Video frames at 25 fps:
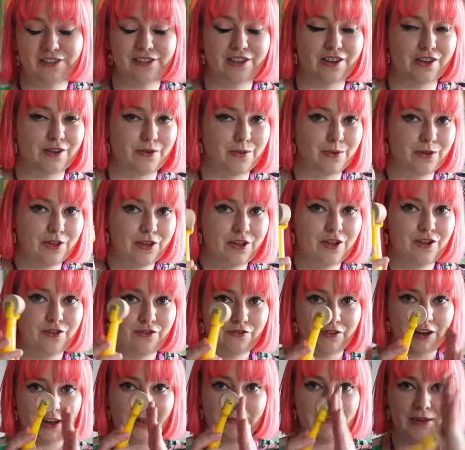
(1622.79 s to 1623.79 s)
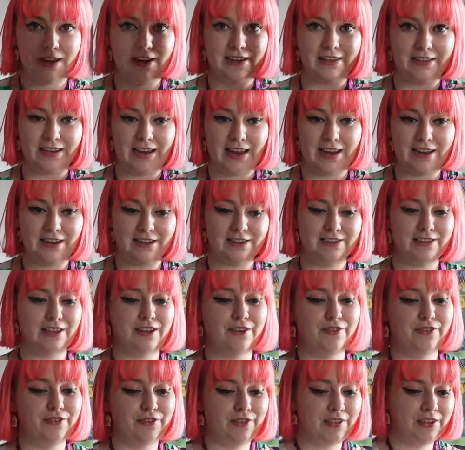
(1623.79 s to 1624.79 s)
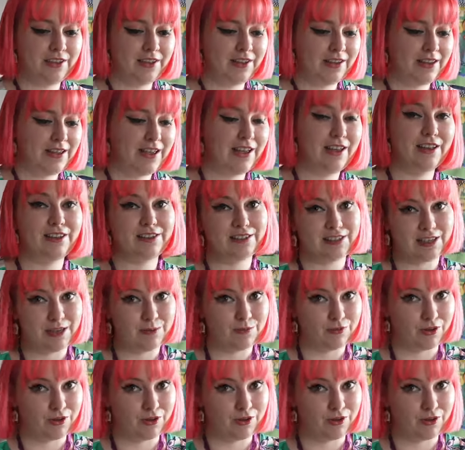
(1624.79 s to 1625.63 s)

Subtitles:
So recommend getting yourself a seam